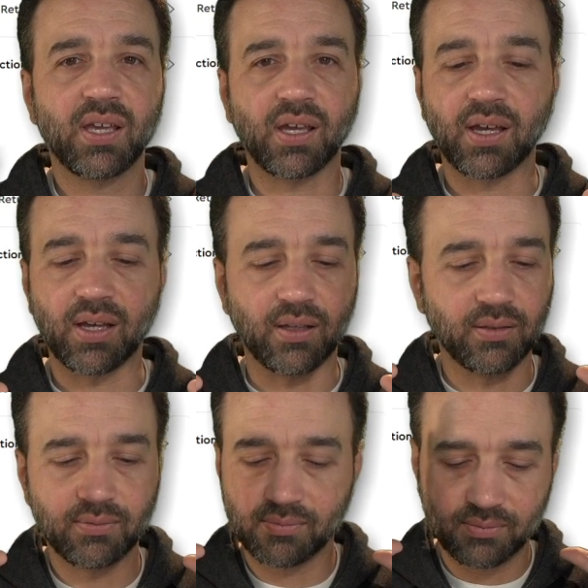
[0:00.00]

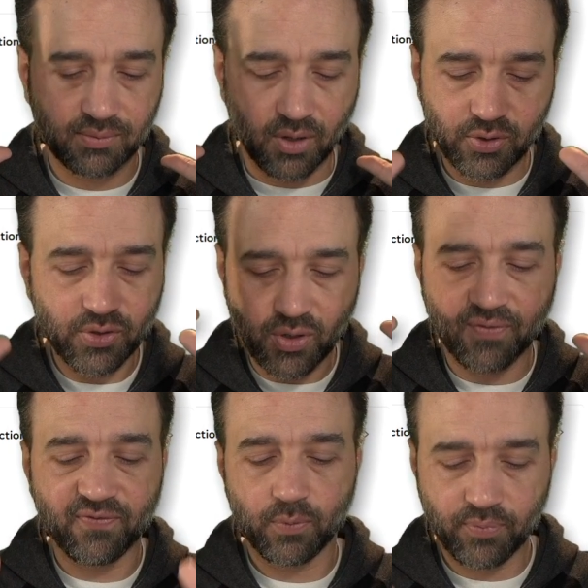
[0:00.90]
long story
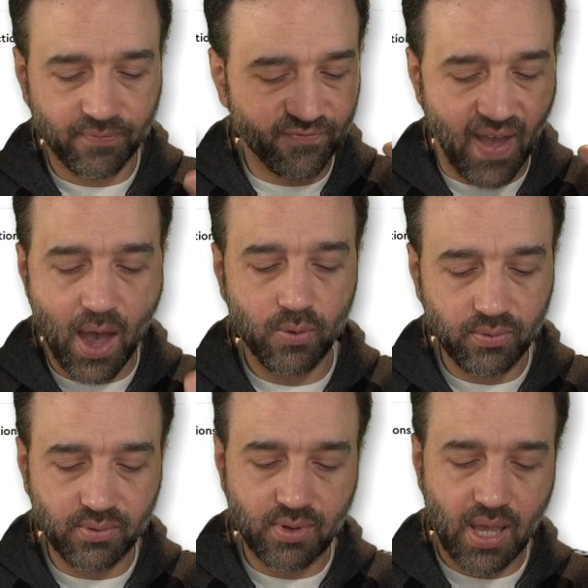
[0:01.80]
short,
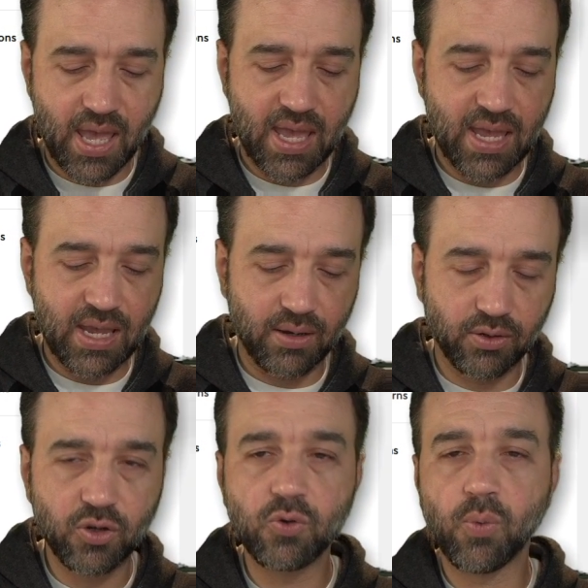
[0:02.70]
found a
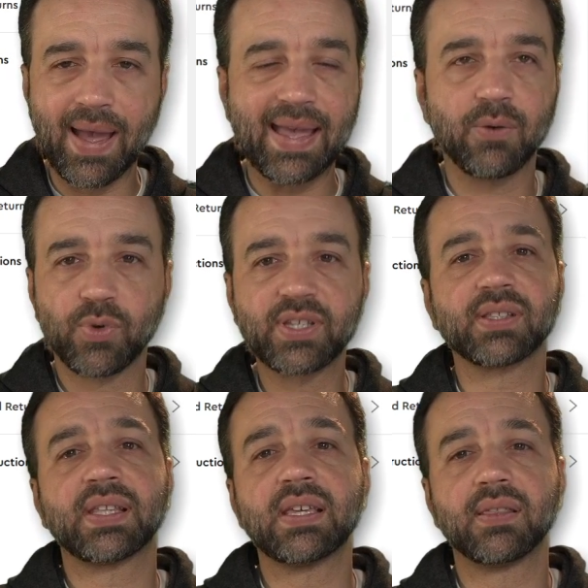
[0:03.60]
new way
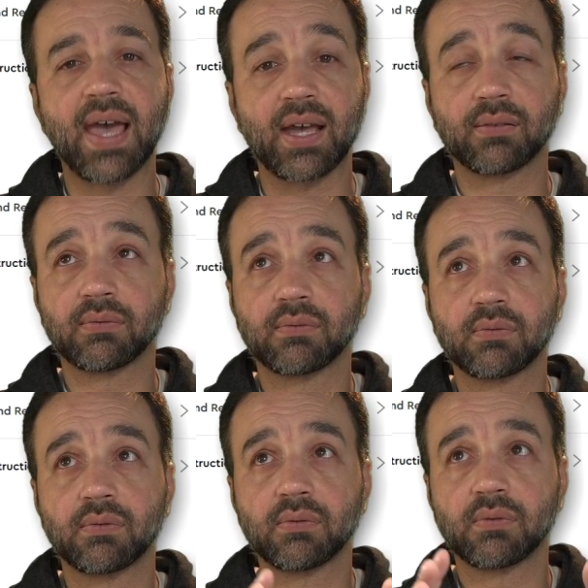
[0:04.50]
recently that
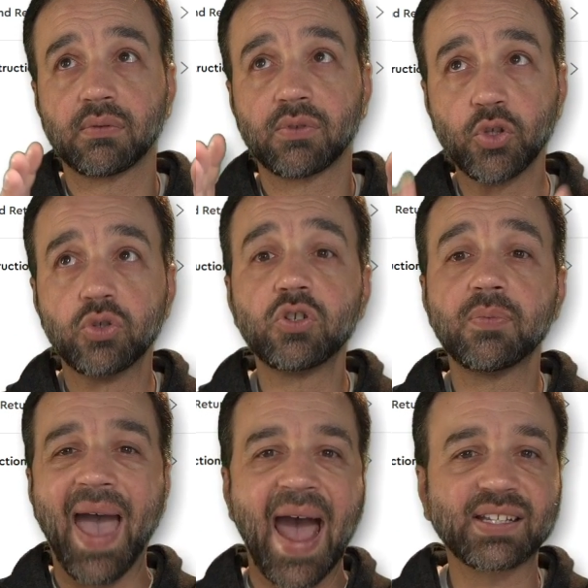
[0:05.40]

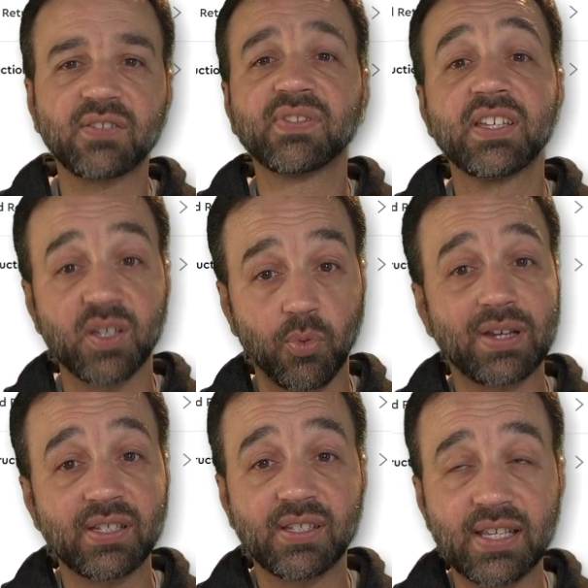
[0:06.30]
YouTube actively
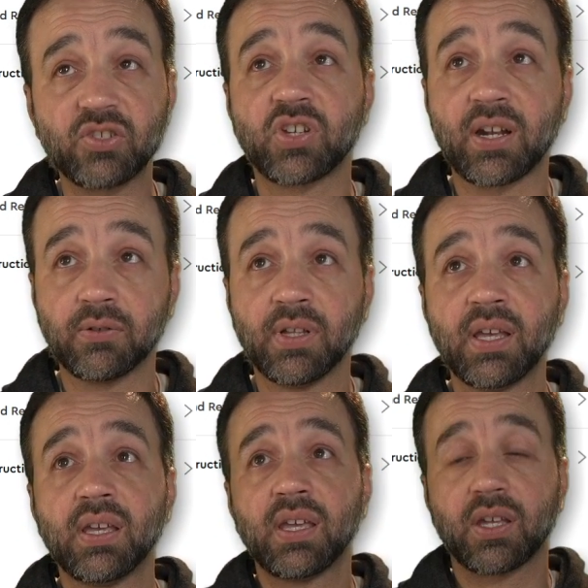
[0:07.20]
suppresses this channel
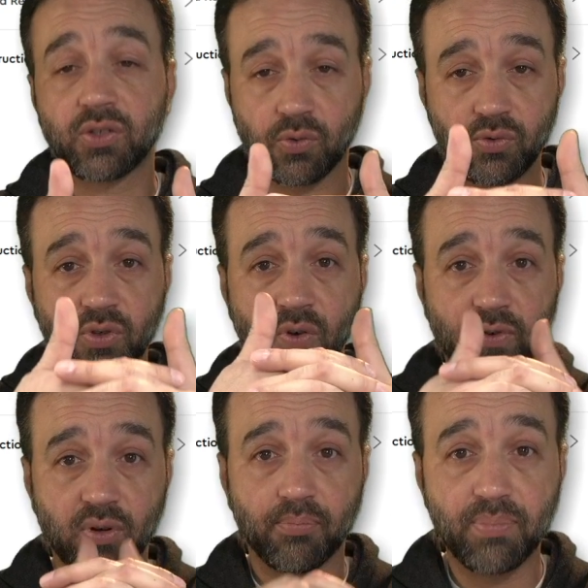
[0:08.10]
and screws
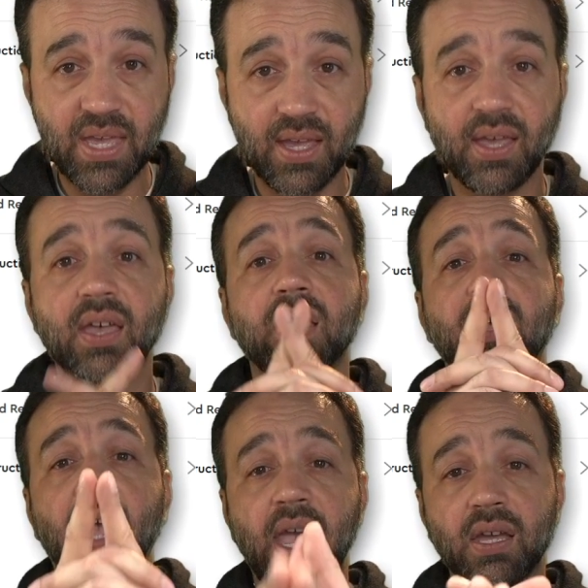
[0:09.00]
over me
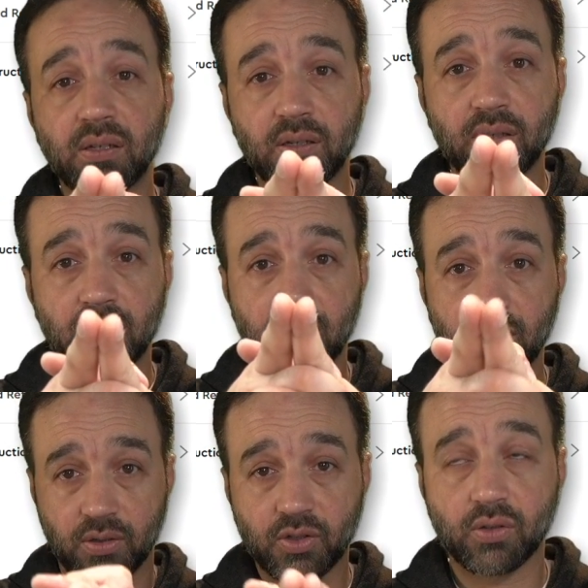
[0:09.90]
and
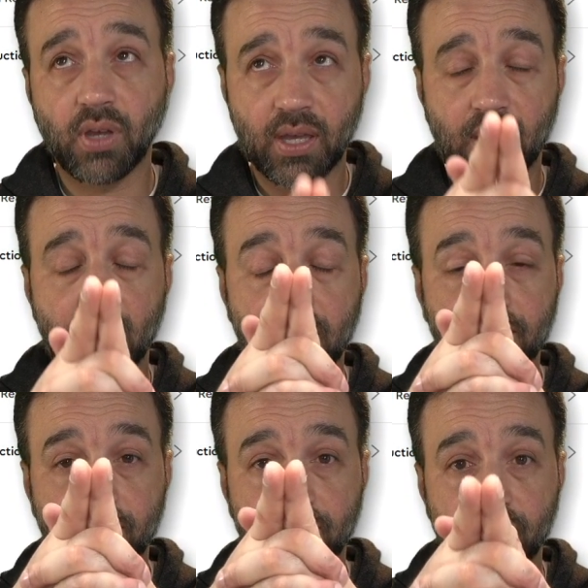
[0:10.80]
uh,
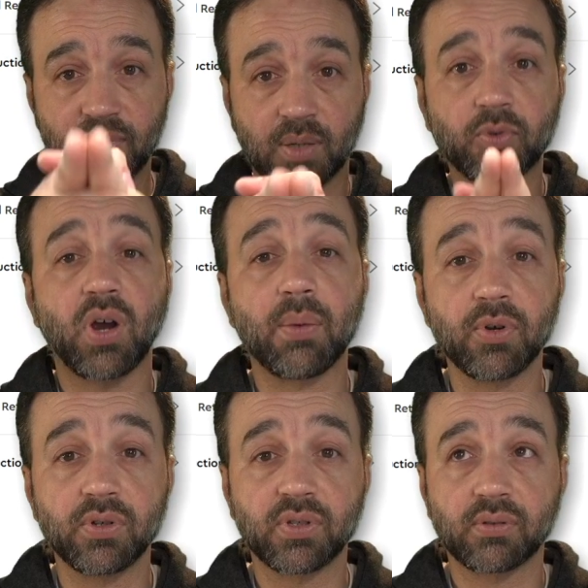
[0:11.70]

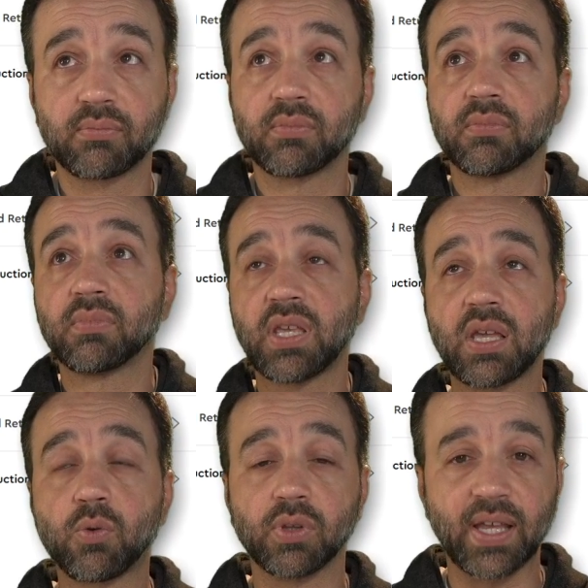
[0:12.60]
subscribers
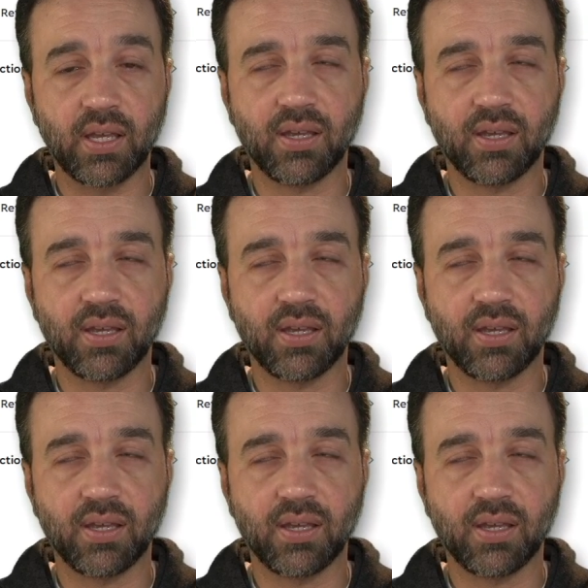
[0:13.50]
equally.